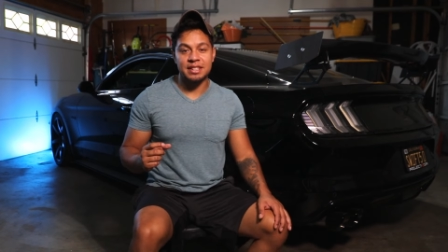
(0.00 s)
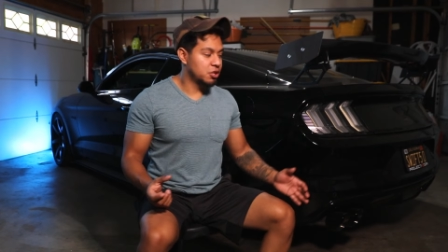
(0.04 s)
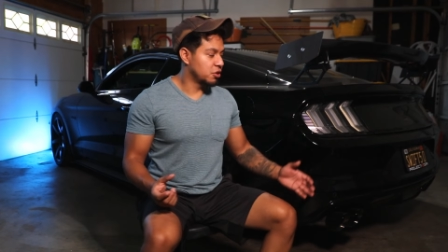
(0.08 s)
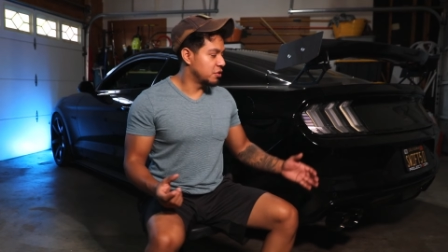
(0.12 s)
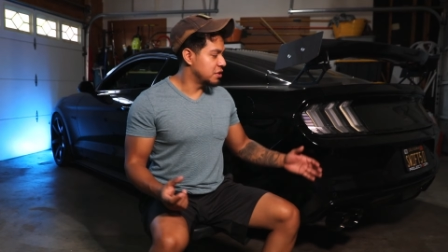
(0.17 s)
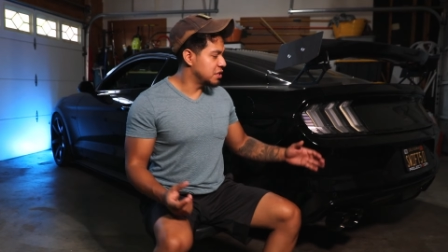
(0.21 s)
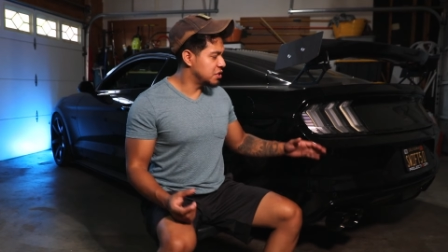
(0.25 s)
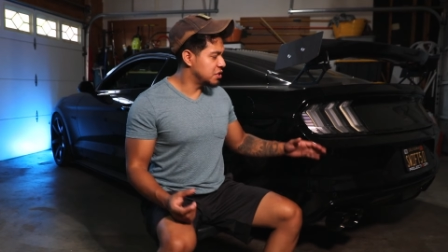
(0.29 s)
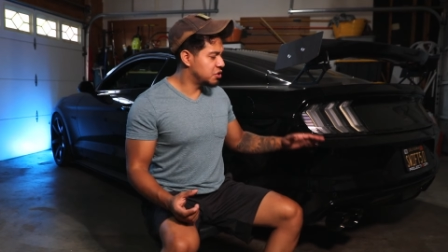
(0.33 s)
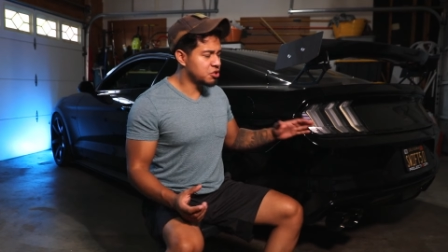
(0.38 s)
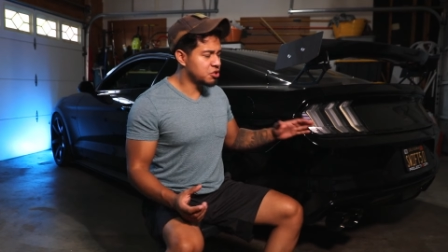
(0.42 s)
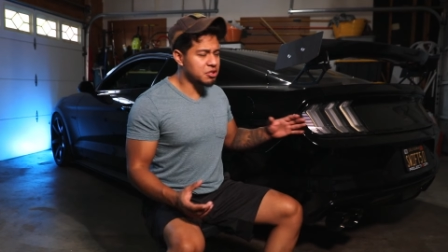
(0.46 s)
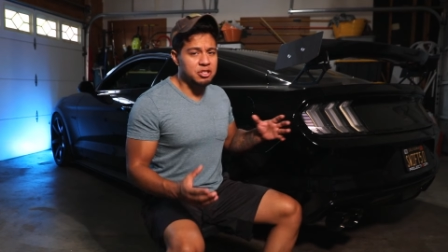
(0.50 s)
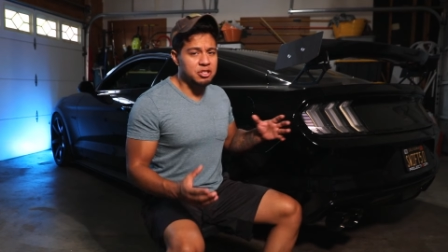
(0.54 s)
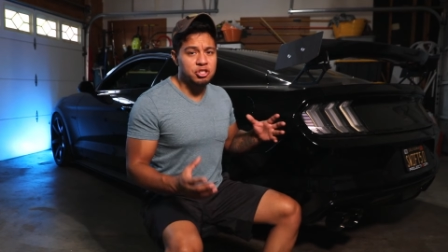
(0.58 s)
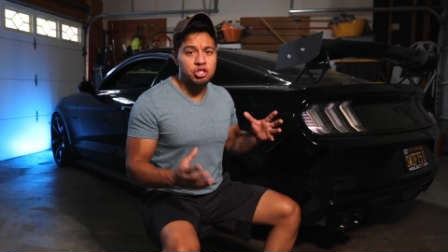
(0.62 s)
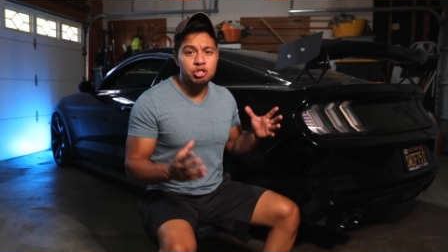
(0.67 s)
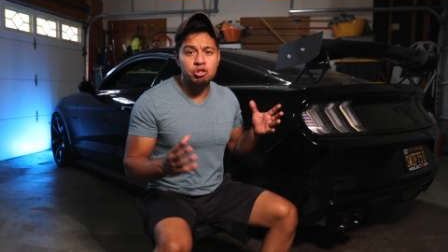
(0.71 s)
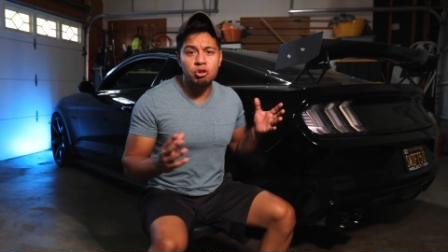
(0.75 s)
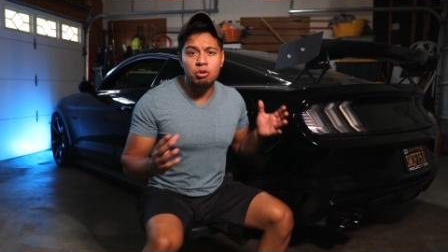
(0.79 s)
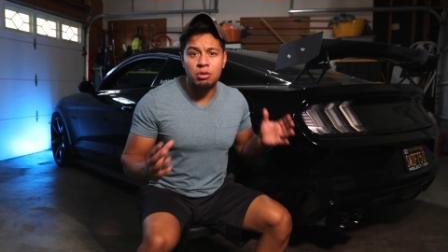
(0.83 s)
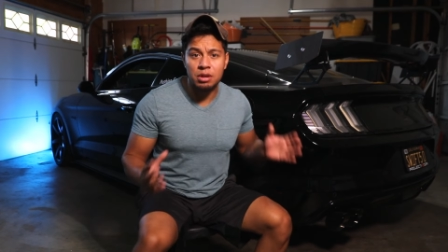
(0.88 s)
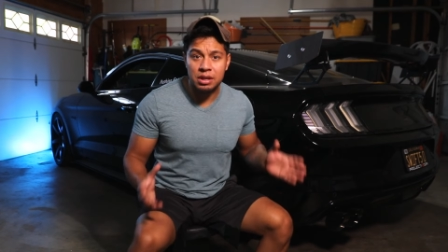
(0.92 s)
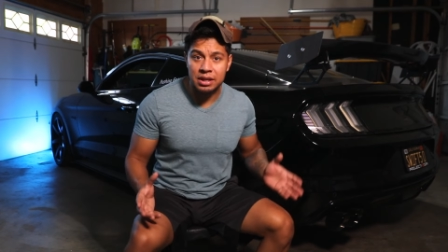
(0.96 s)
So this is just a
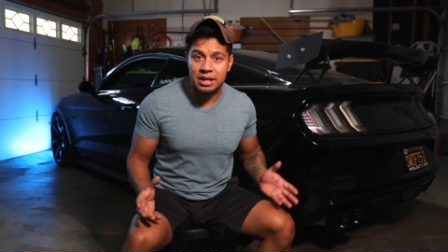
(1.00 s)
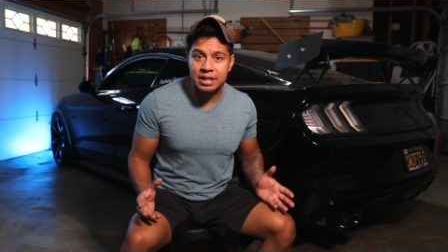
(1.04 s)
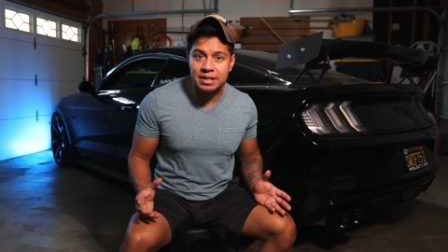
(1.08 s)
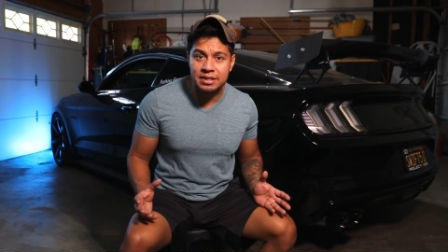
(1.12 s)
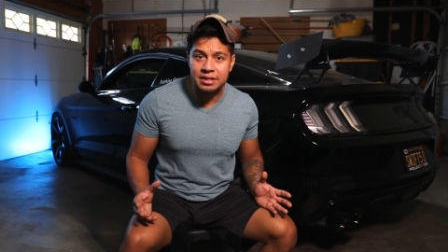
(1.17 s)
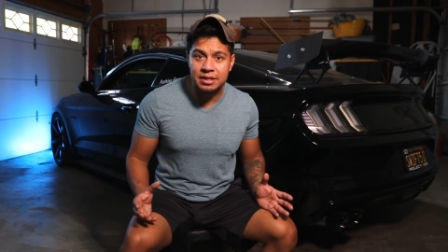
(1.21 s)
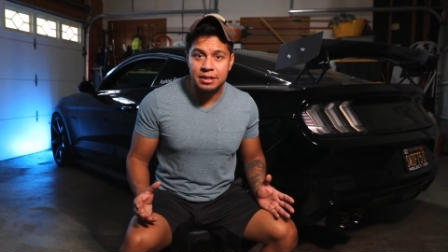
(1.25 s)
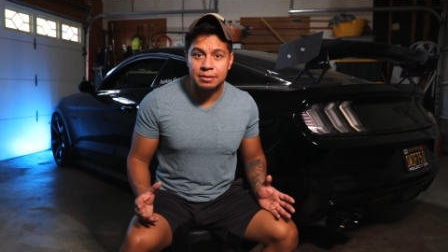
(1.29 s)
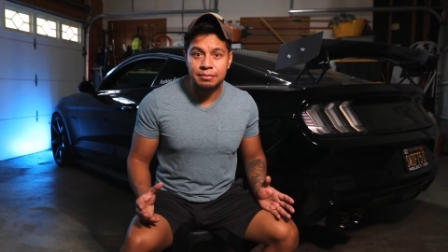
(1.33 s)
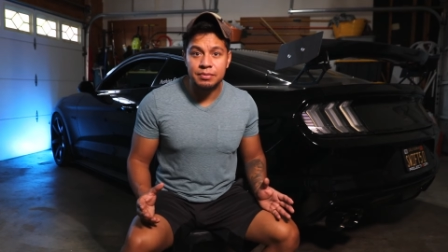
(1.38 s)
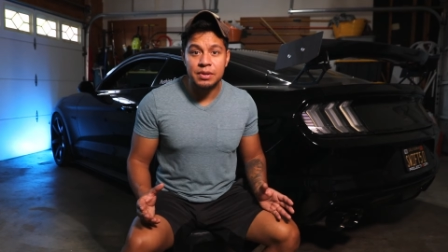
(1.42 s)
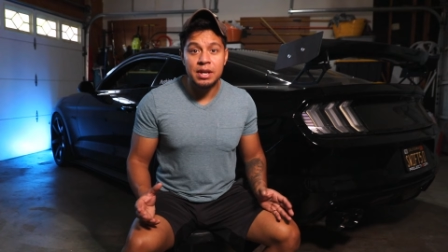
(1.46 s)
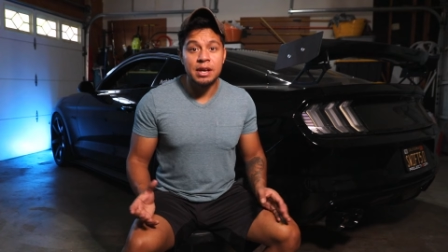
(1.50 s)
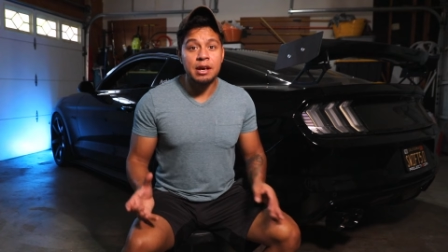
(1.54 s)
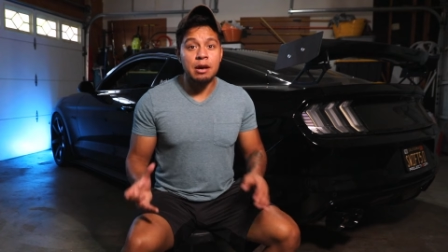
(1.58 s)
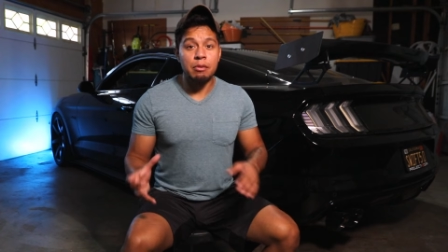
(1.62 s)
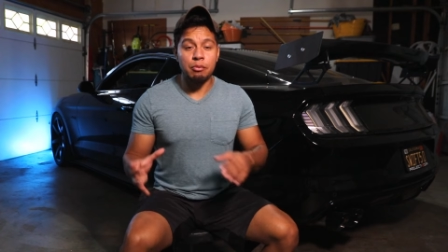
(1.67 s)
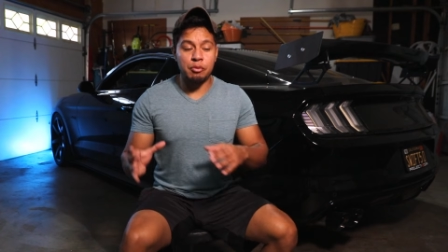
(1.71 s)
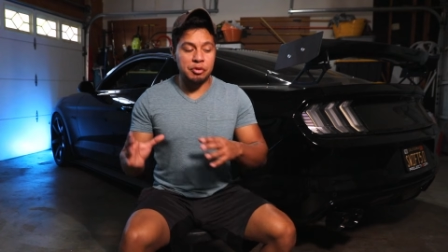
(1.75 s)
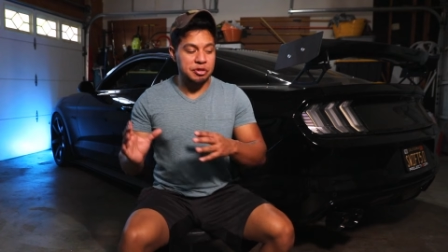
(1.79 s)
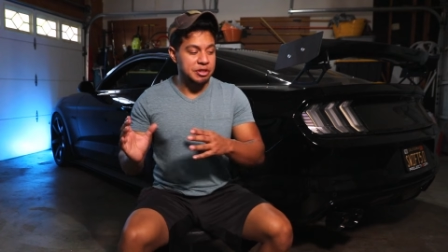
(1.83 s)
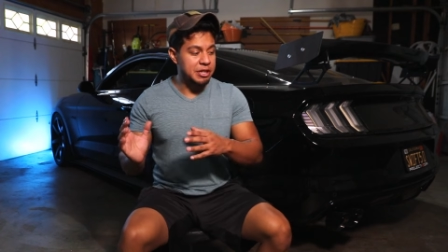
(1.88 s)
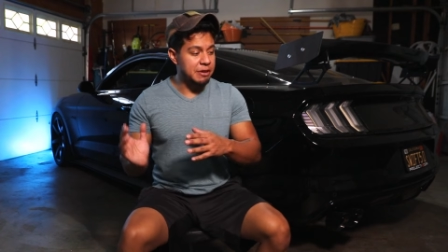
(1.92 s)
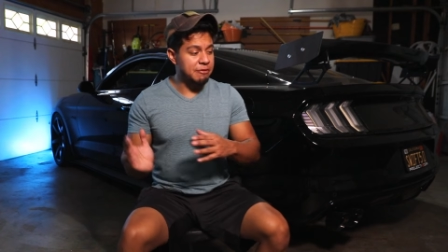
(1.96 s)
short list
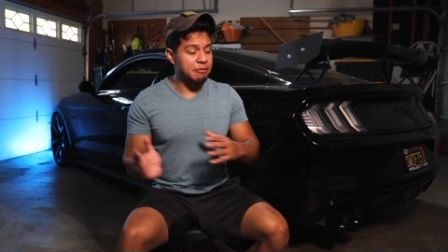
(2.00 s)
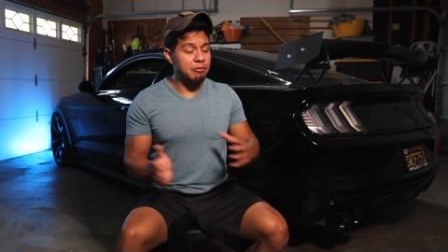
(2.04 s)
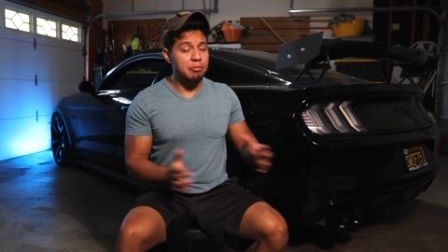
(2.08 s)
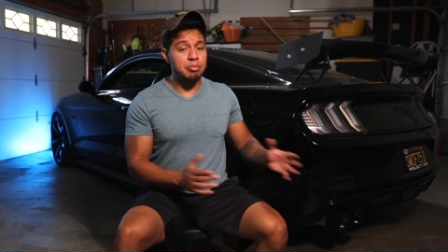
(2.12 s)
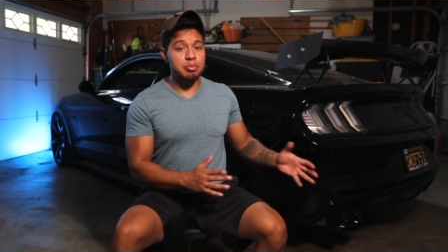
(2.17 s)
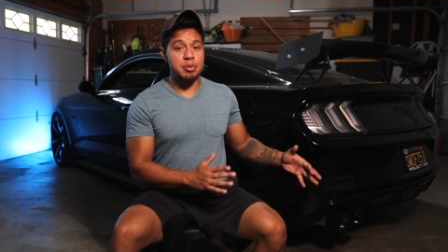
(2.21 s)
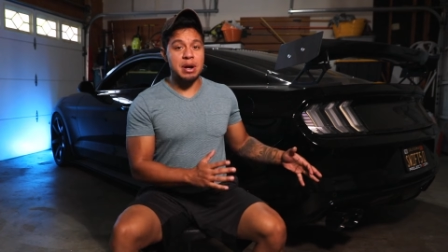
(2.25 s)
with different